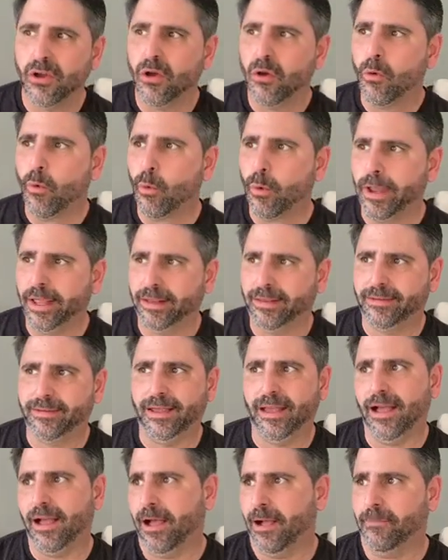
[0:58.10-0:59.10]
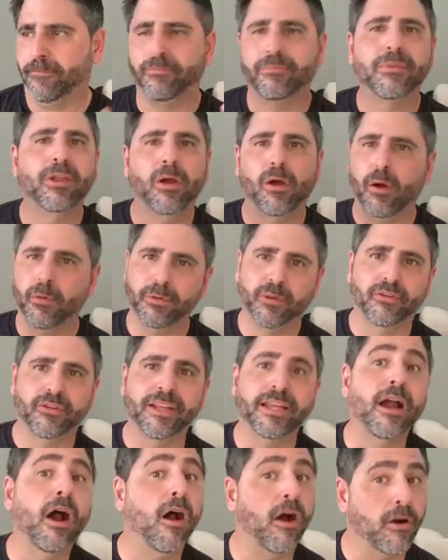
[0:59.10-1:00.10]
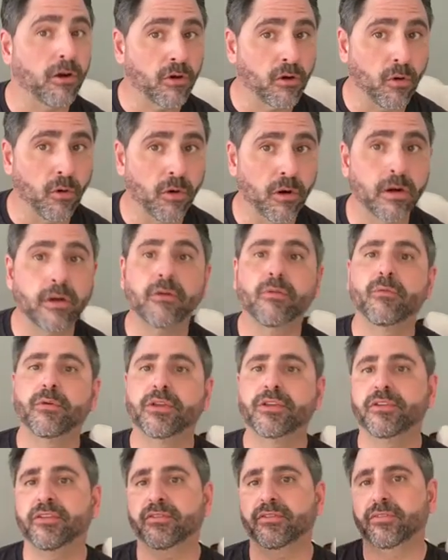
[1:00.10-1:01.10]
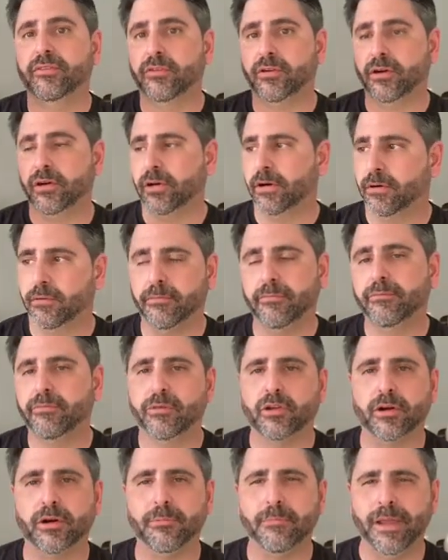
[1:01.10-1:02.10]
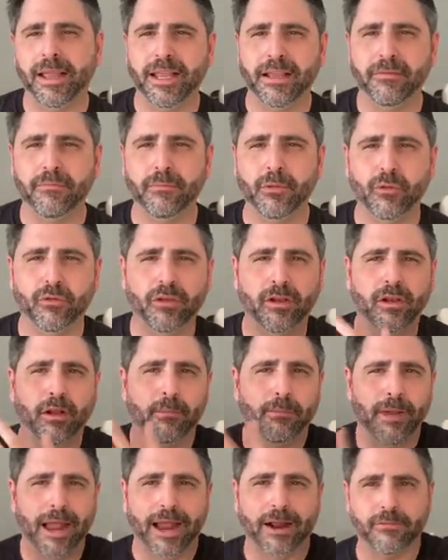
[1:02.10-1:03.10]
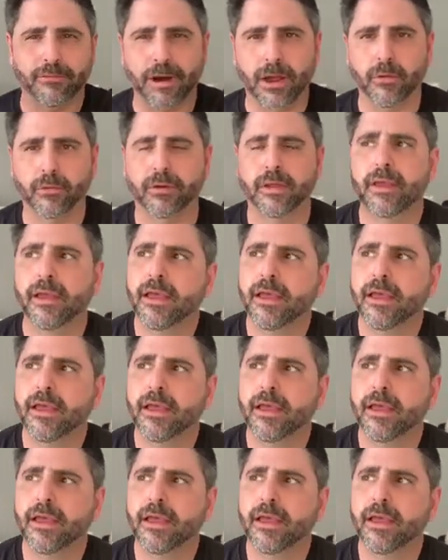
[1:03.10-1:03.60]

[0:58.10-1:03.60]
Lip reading: with obviously hardcore, which is their main musical background,